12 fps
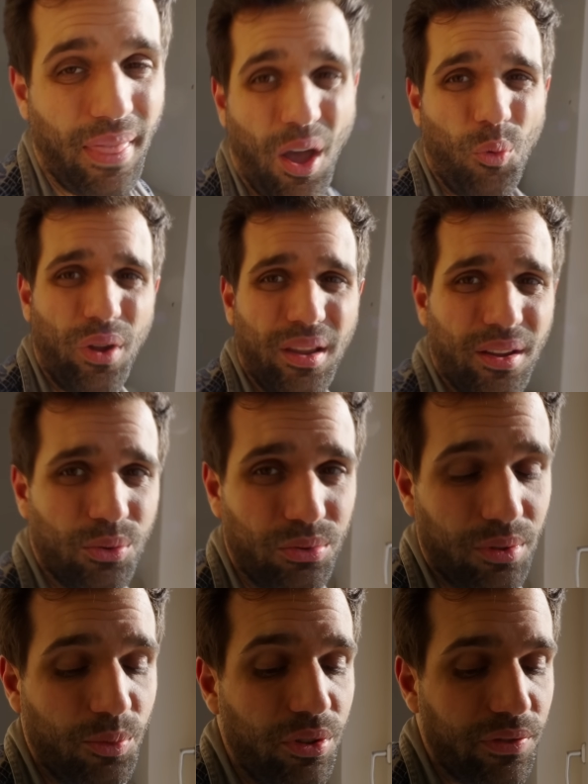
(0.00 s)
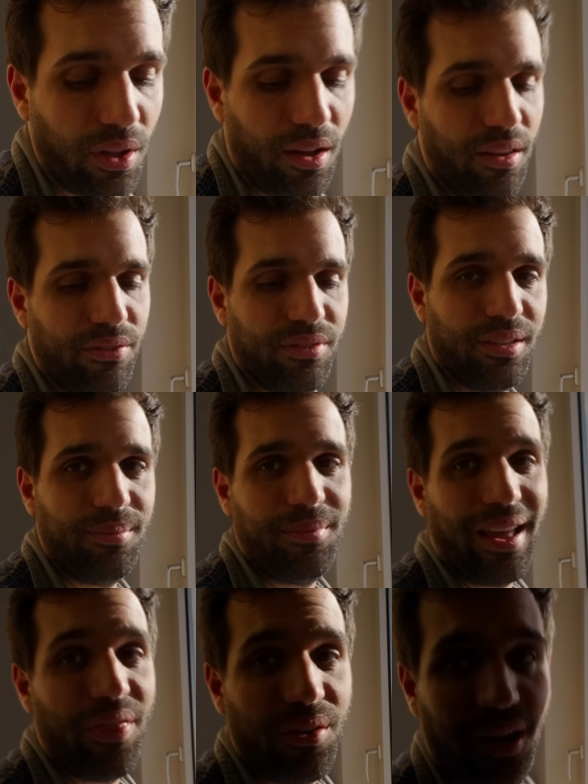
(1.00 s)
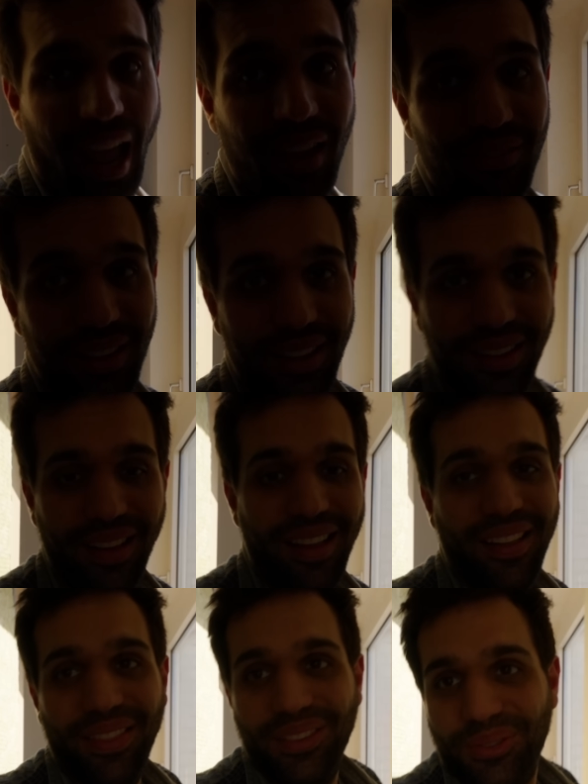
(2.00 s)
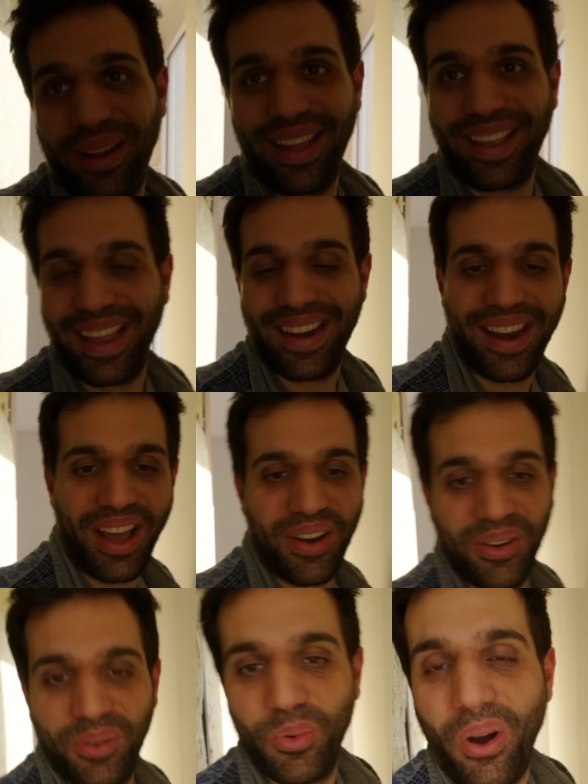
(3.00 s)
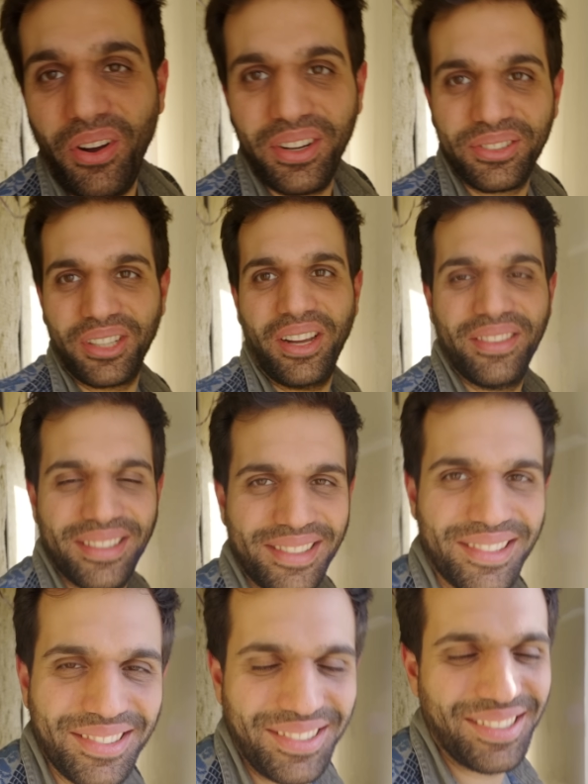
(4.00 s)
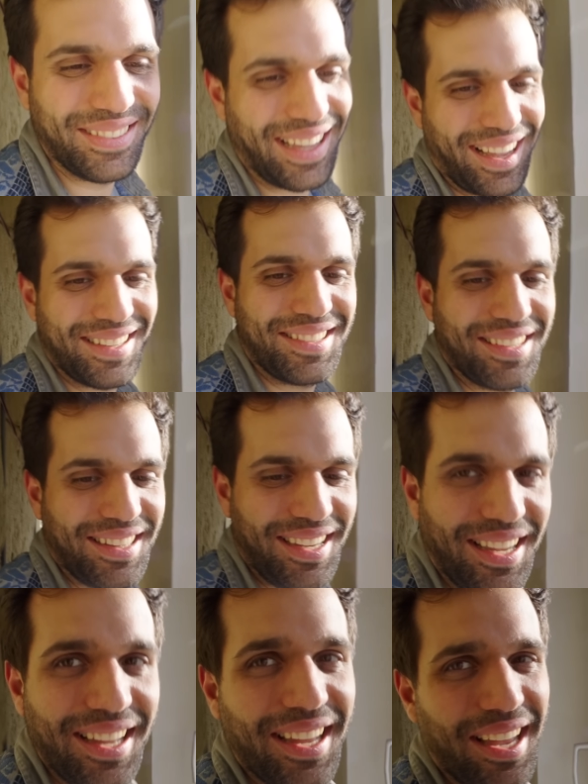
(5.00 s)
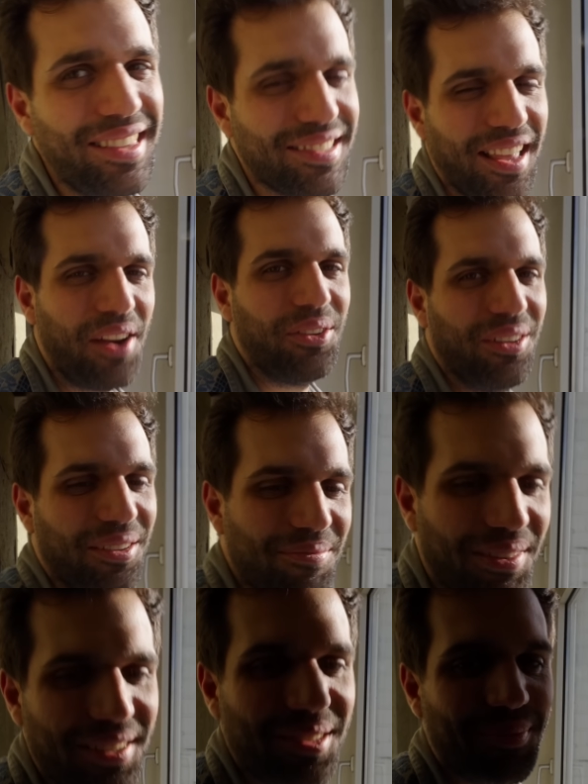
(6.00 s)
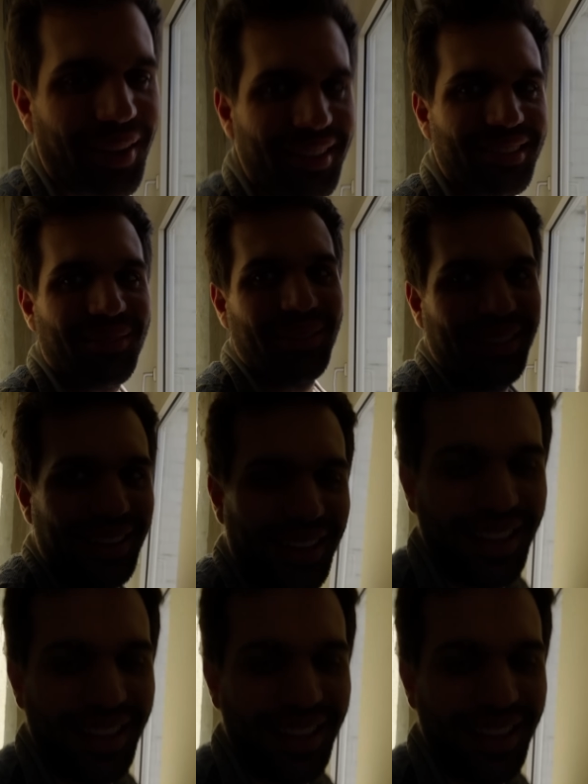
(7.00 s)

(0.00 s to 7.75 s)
Now we removed all of them and they're heavy. This way I can now walk around the studio actually. It's narrow, but it's possible.